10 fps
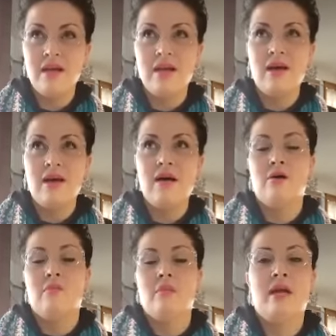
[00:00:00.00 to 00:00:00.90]

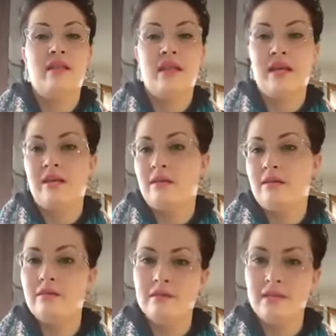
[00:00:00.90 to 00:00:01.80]
And
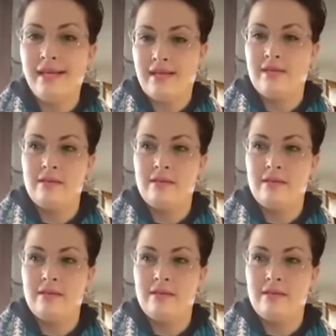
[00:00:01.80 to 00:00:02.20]
then like